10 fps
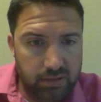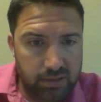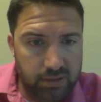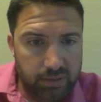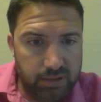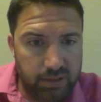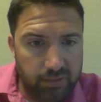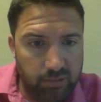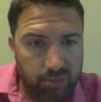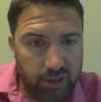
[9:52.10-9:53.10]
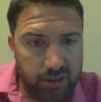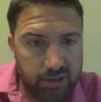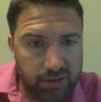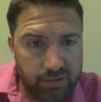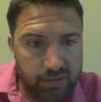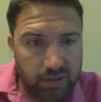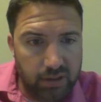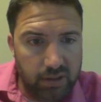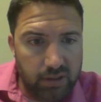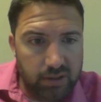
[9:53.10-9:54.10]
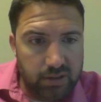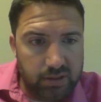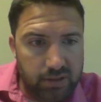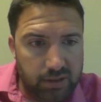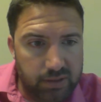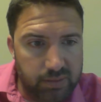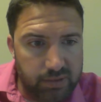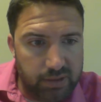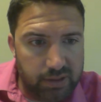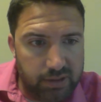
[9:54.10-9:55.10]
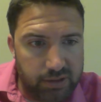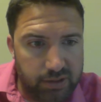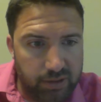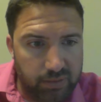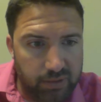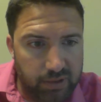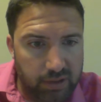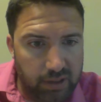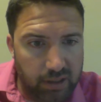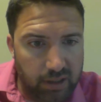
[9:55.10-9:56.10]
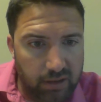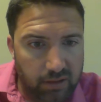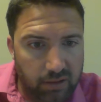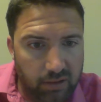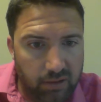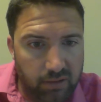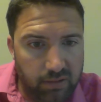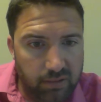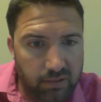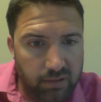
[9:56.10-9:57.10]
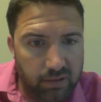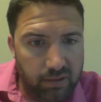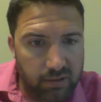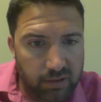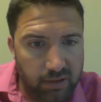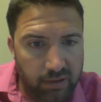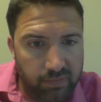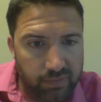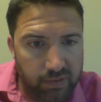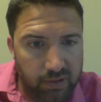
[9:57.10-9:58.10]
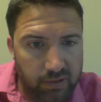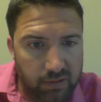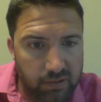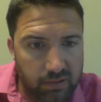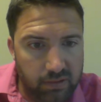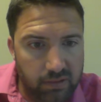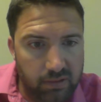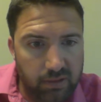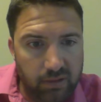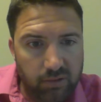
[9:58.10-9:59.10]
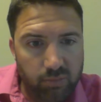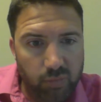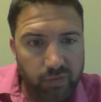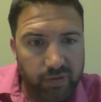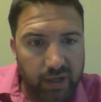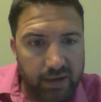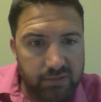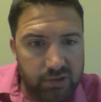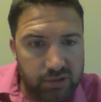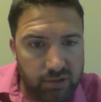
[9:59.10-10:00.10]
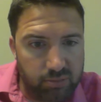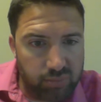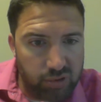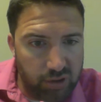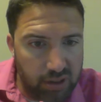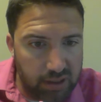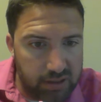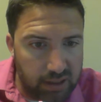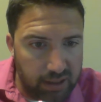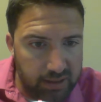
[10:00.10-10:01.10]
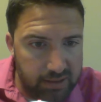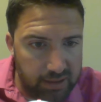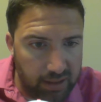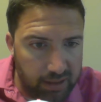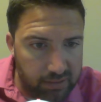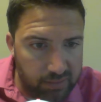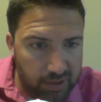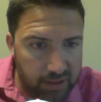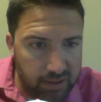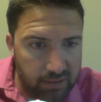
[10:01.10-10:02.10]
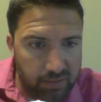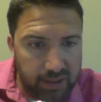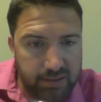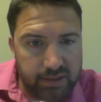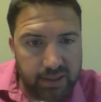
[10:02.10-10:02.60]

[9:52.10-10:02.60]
see what T. Rowe Price shows. So this one's an interesting one. The all of the moving averages are pretty tight together, right there around